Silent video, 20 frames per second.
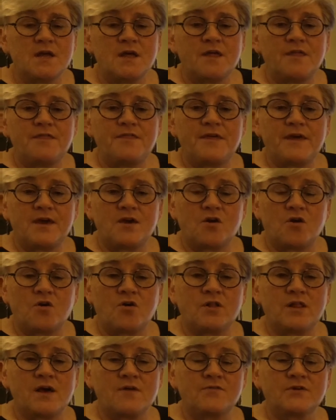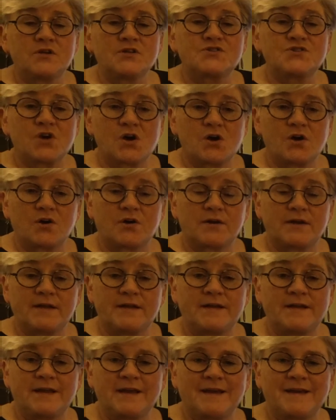they all have a guitar
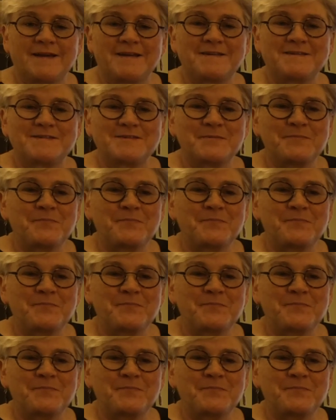in hand.